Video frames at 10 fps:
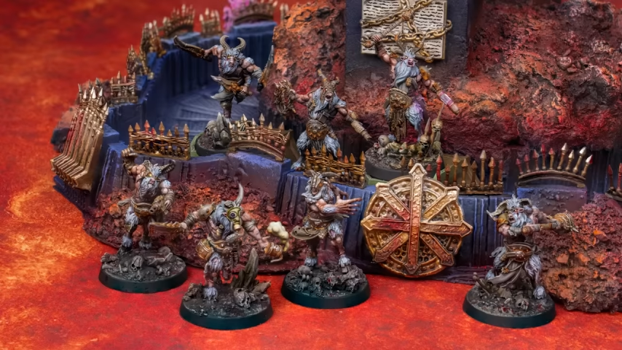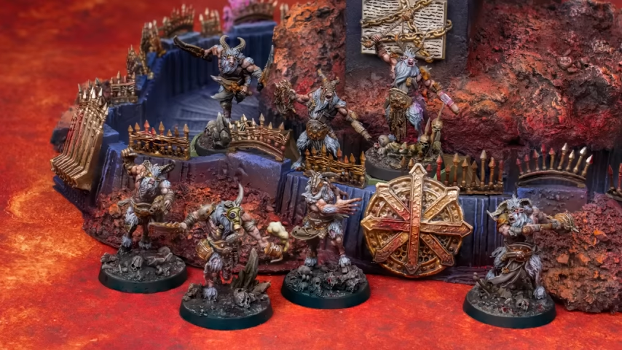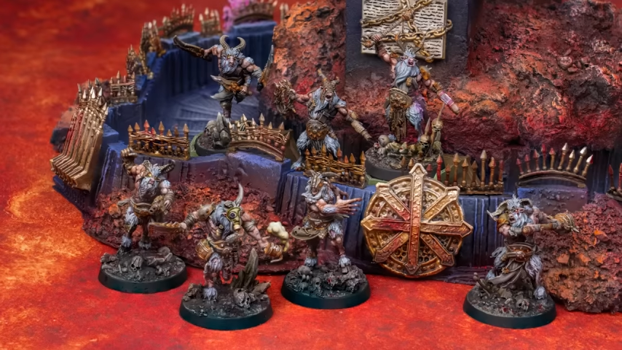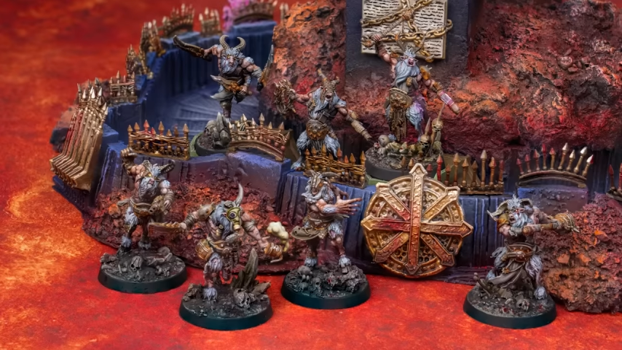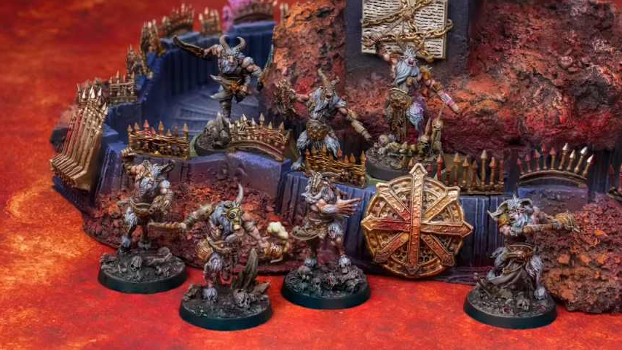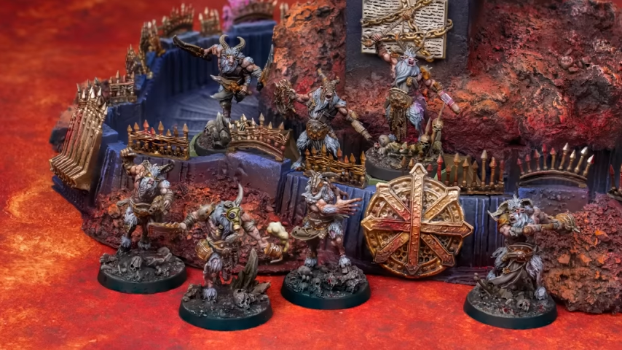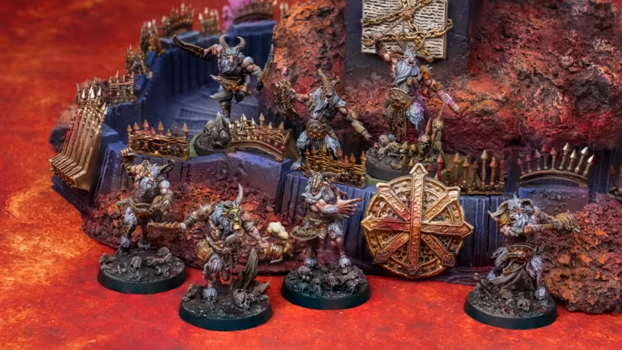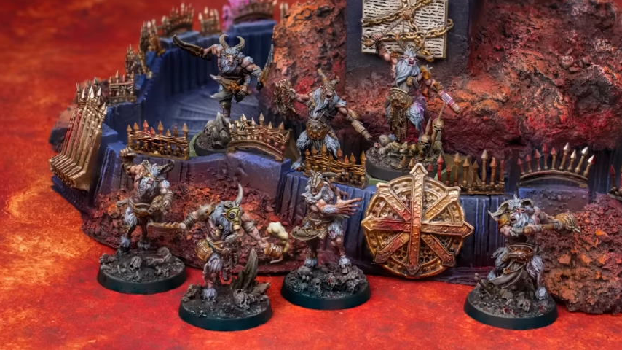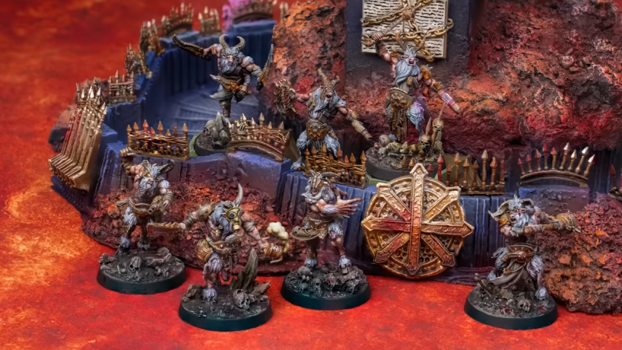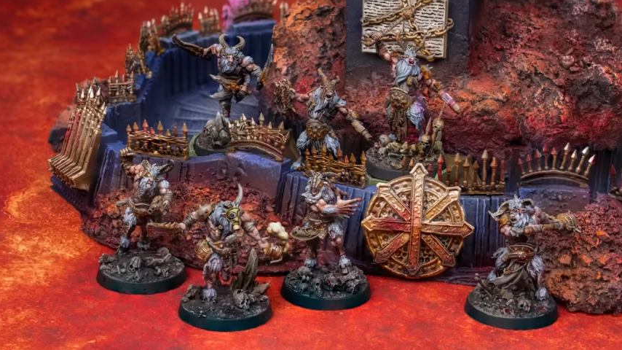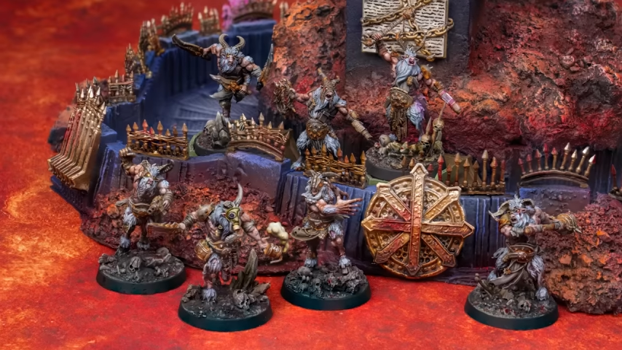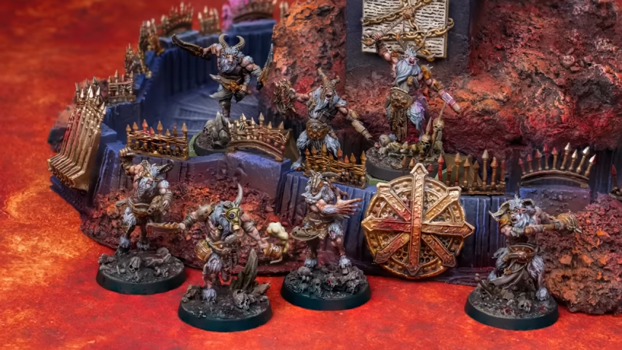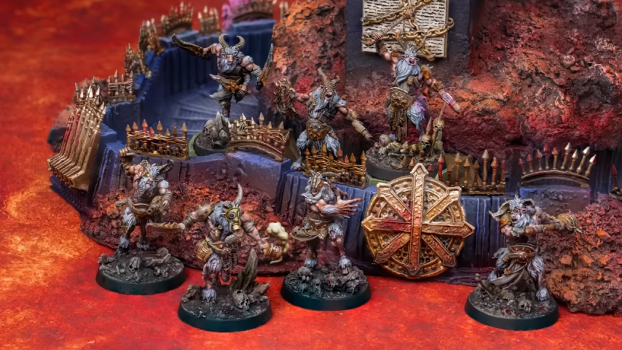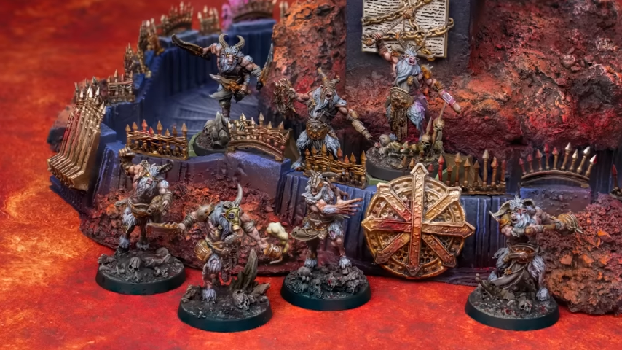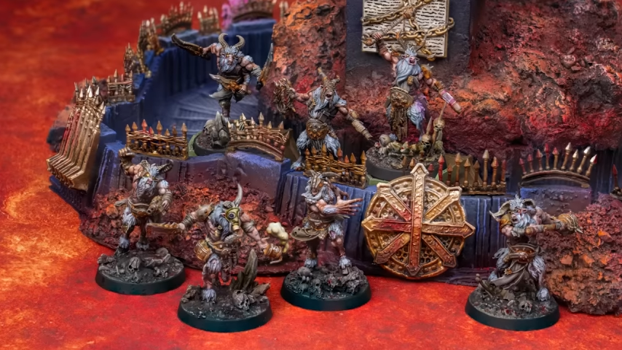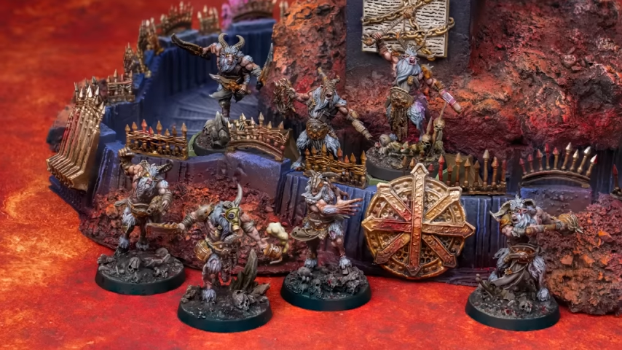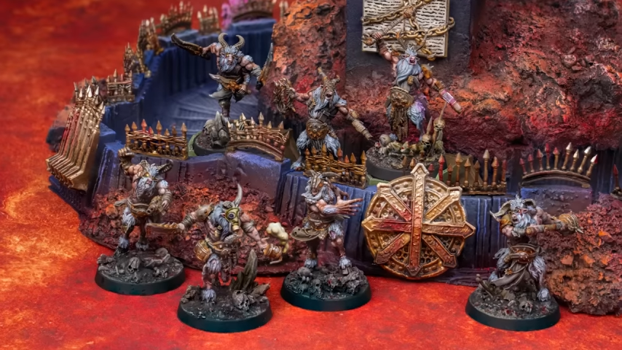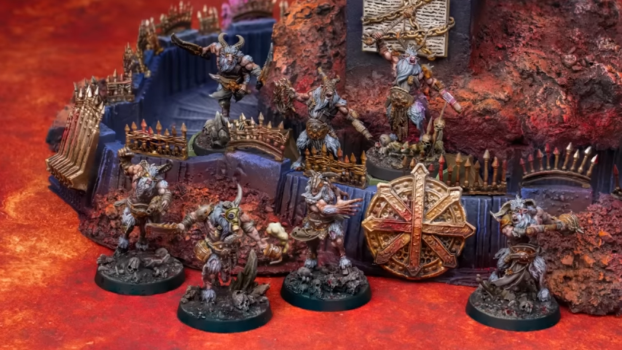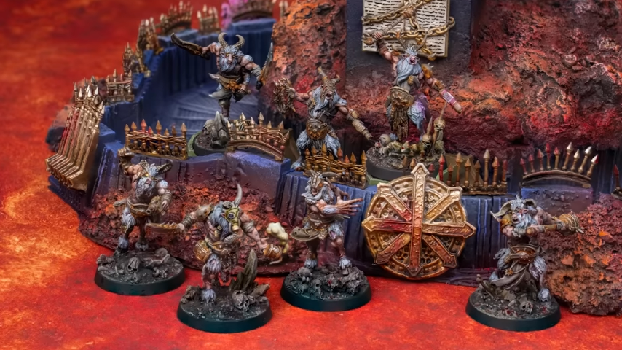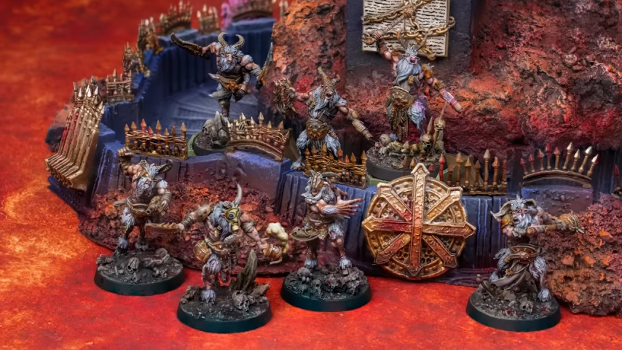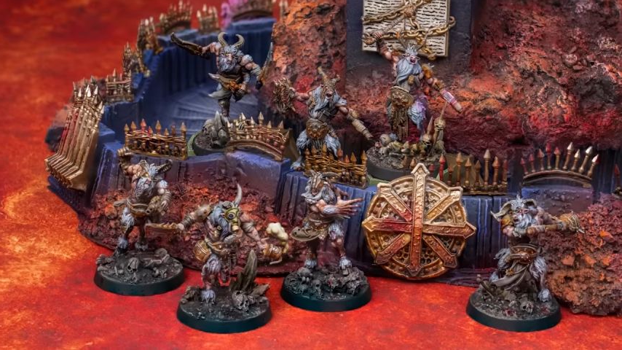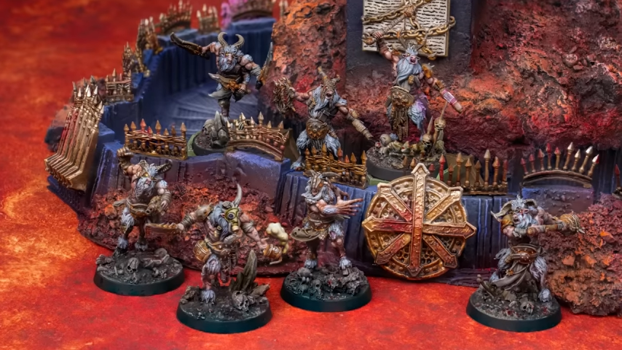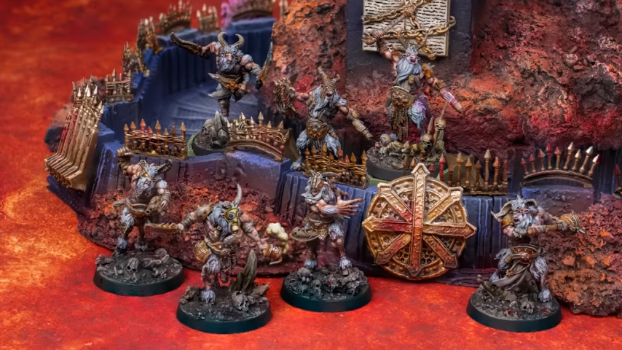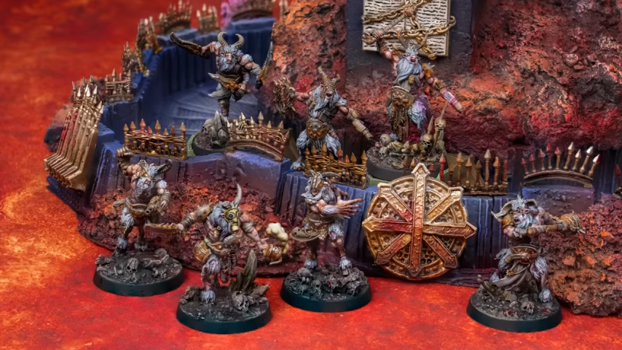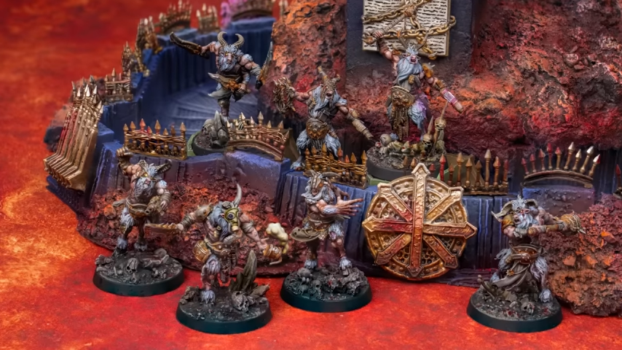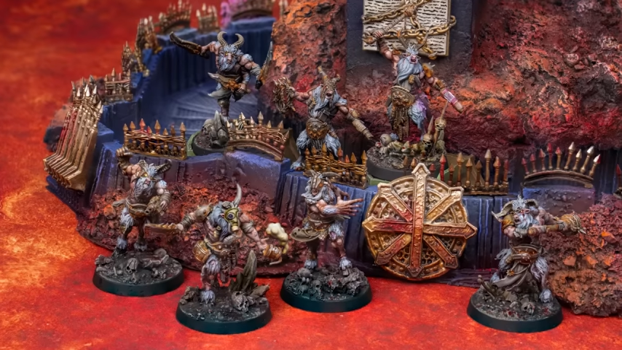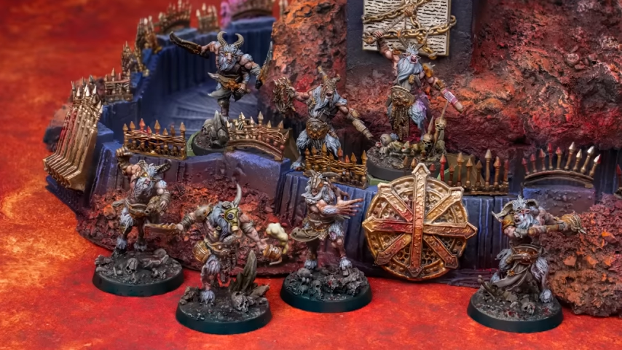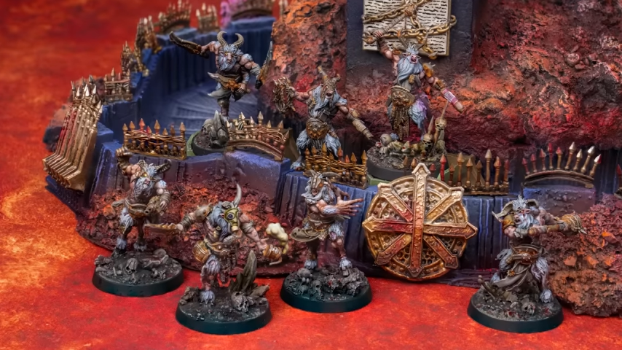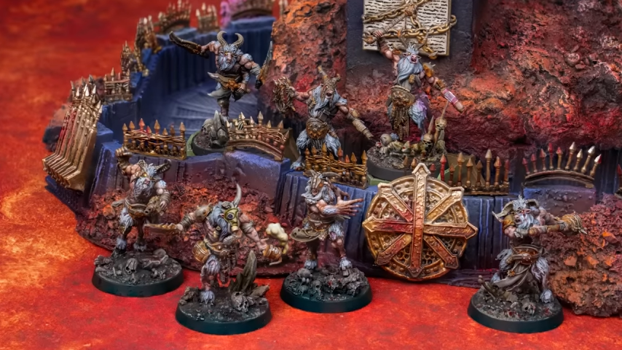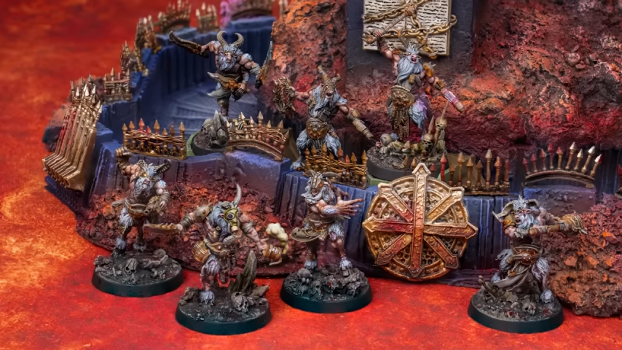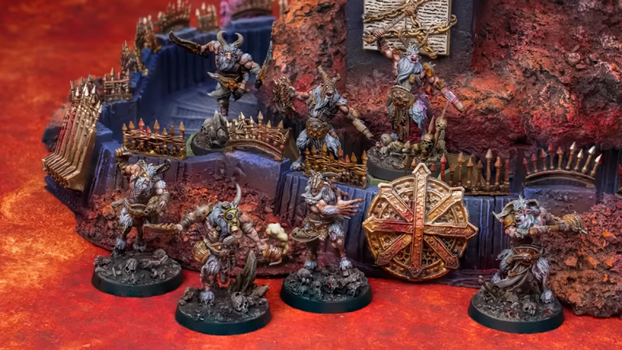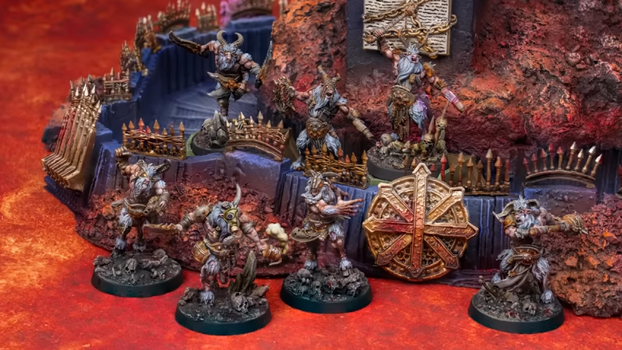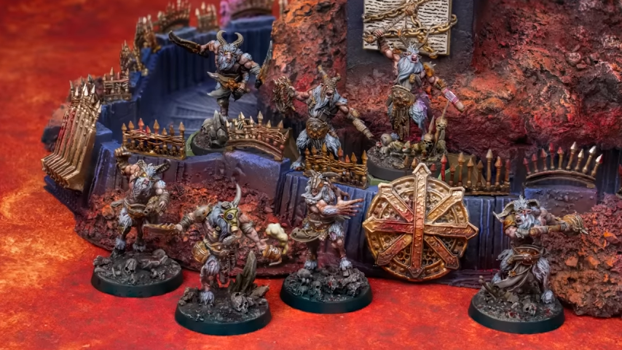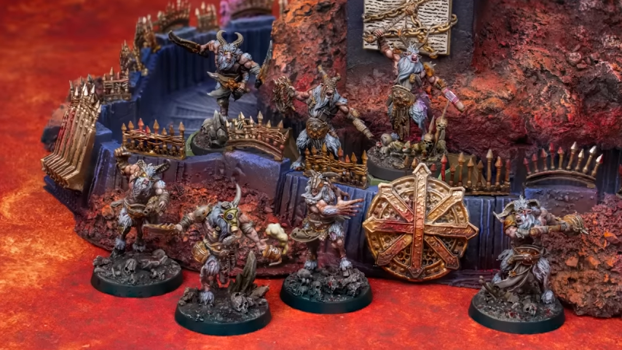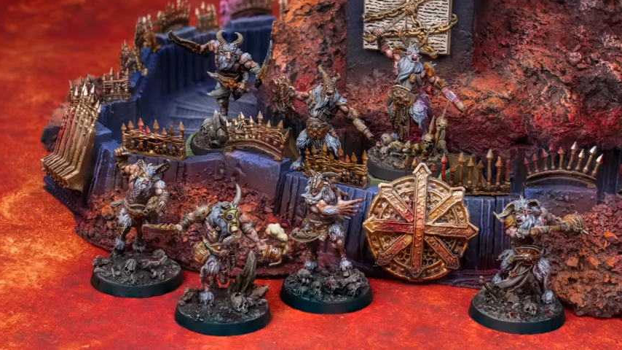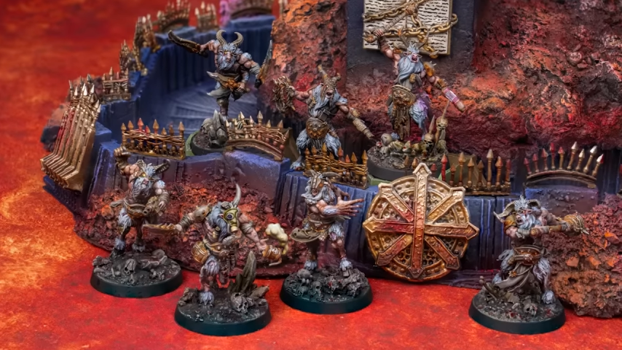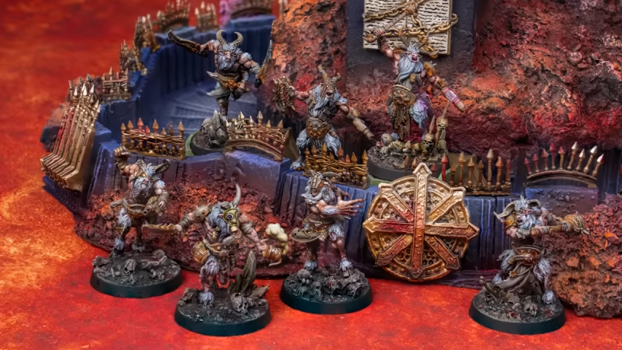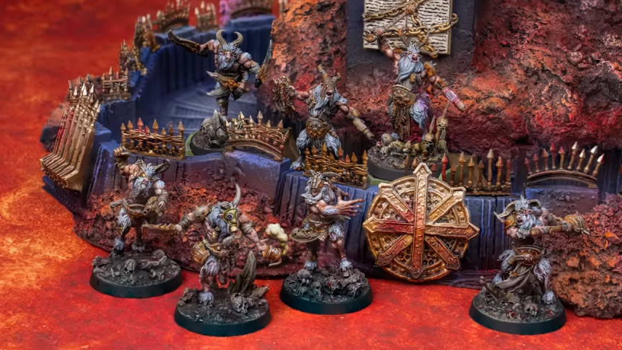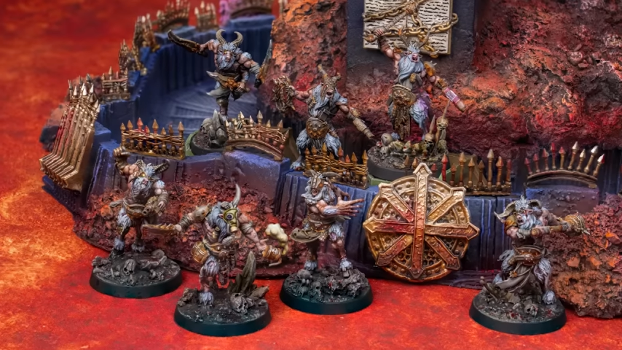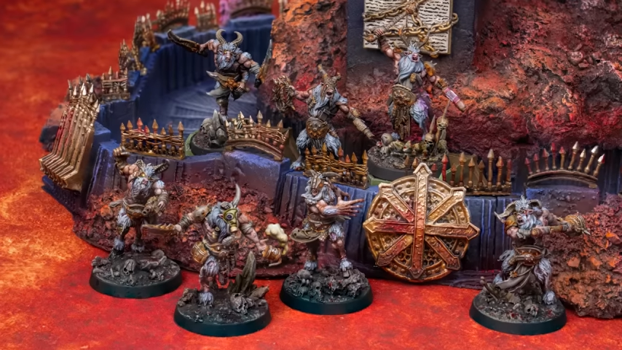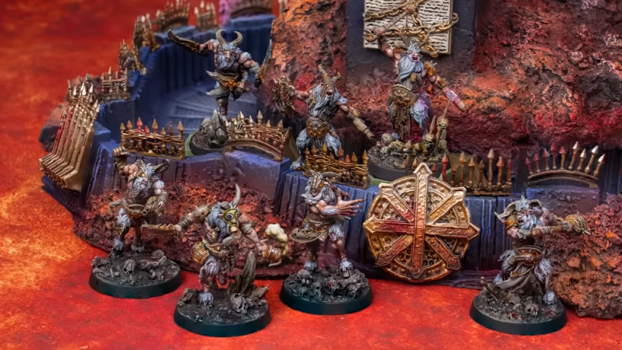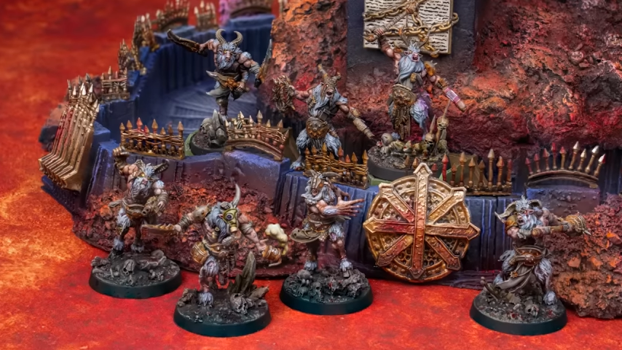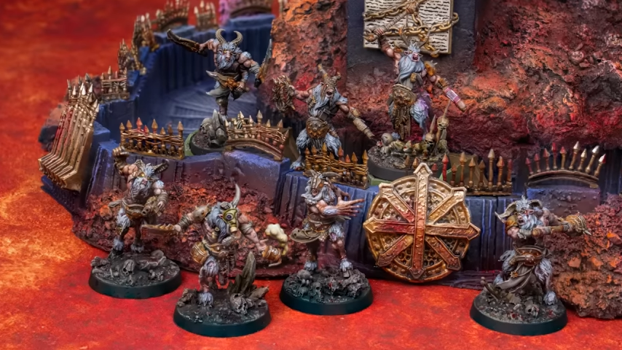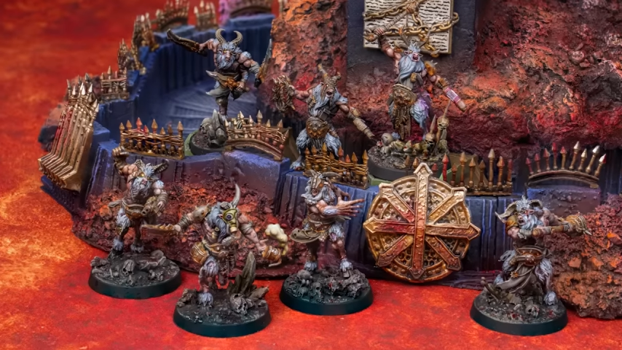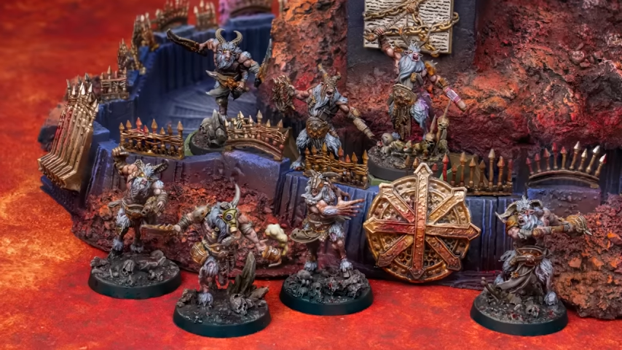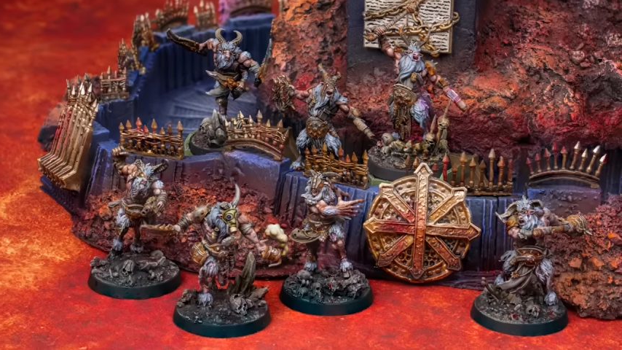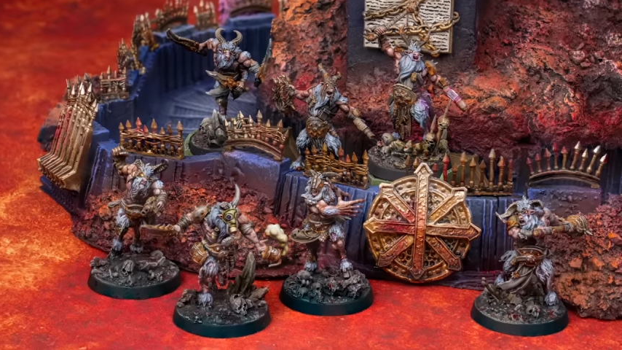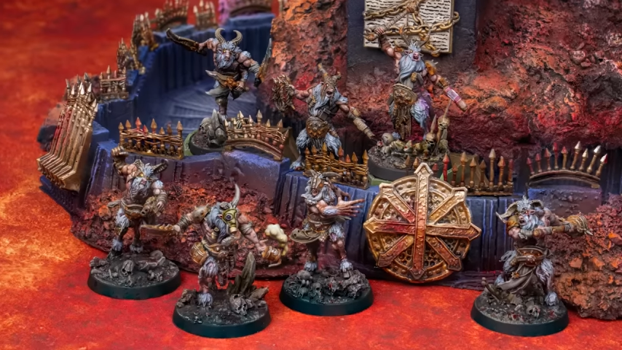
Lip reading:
Nobody's mouth can be seen.